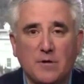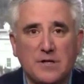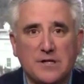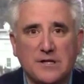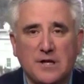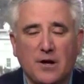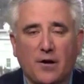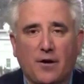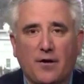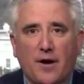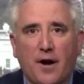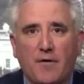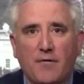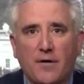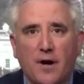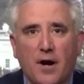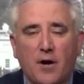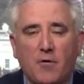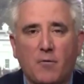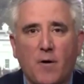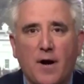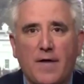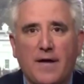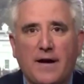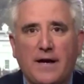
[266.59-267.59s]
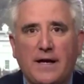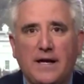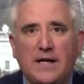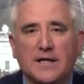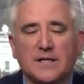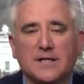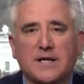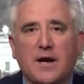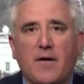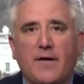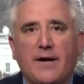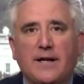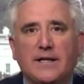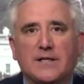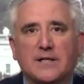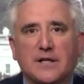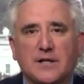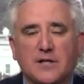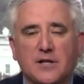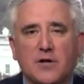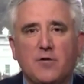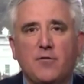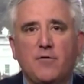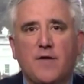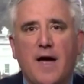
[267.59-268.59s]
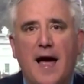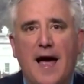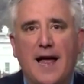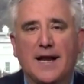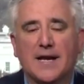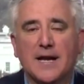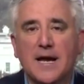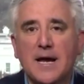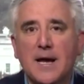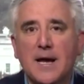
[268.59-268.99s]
We still don't know whether he is going to do that.